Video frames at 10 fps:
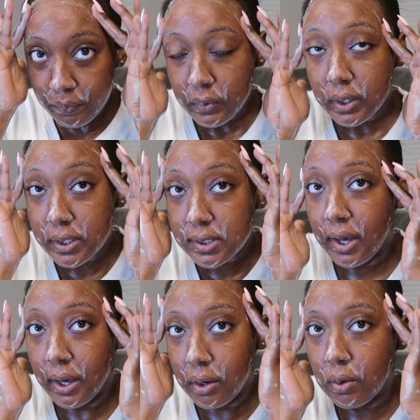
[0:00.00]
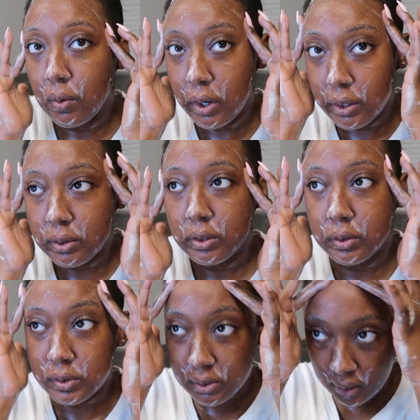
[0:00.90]
because I don't want
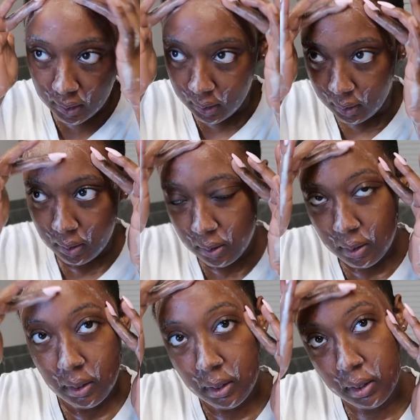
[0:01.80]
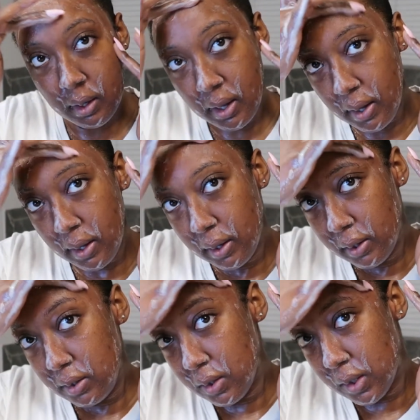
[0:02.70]
those like,
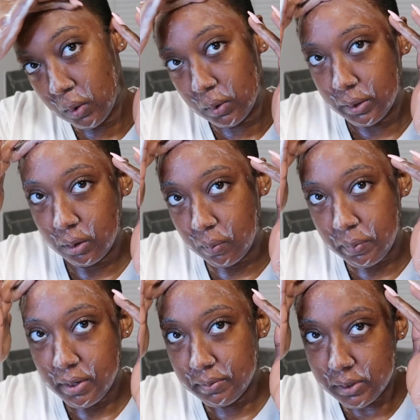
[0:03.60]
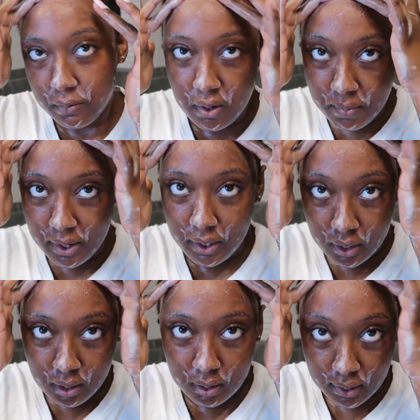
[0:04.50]
you little bumps around my
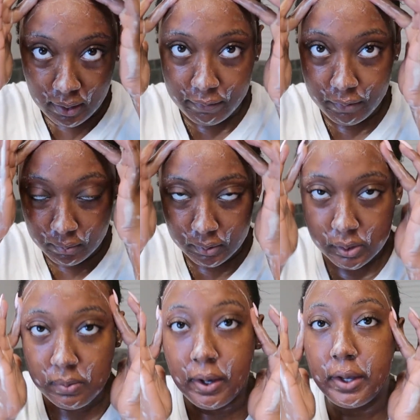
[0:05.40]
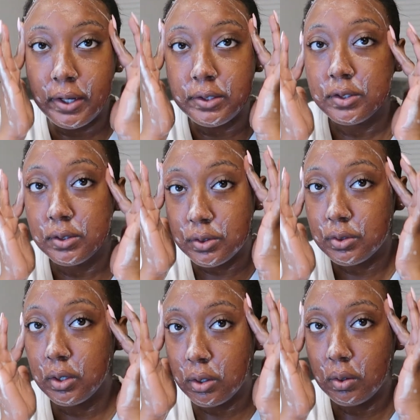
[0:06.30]
hairline from using my edge
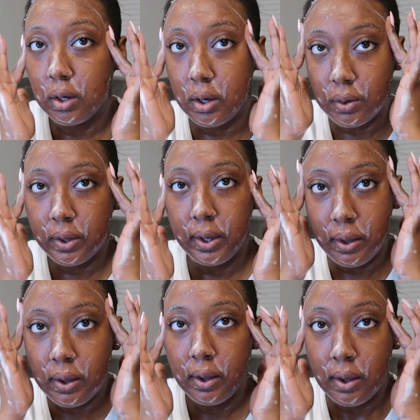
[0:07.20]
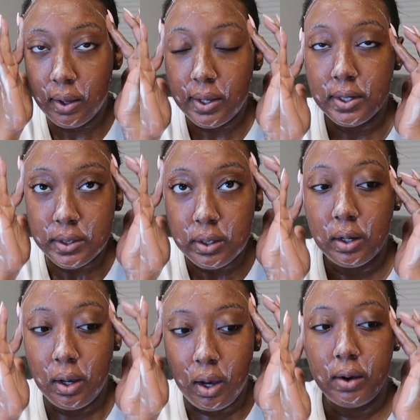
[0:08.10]
control. Okay,
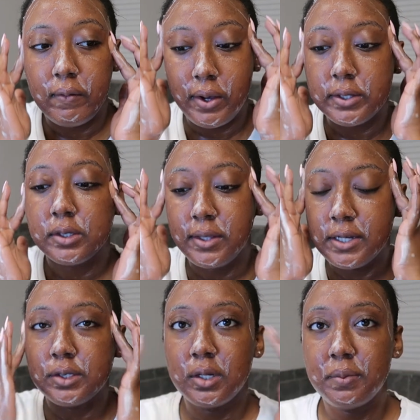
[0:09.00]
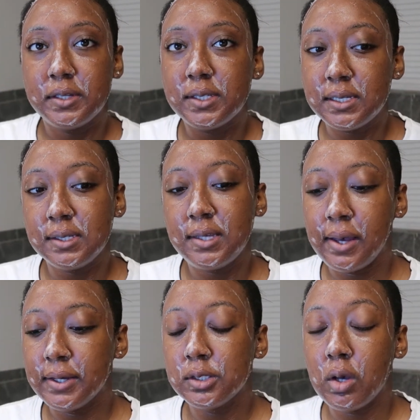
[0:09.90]
all right, so that should have been 60
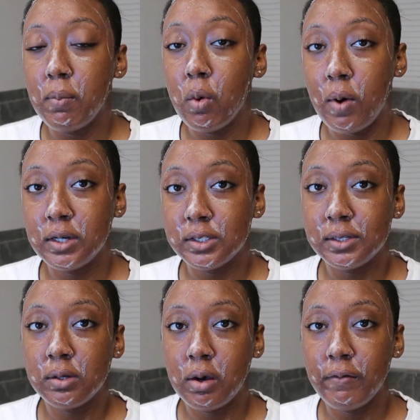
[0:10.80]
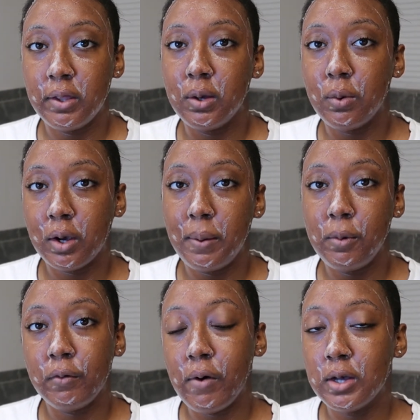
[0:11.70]
seconds. So I'm gonna wash this off and then we're gonna
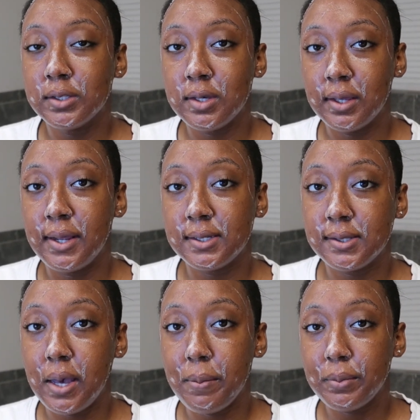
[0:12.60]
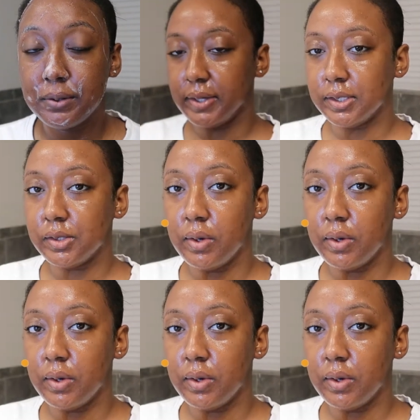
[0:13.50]
move on to the next step. Okay, so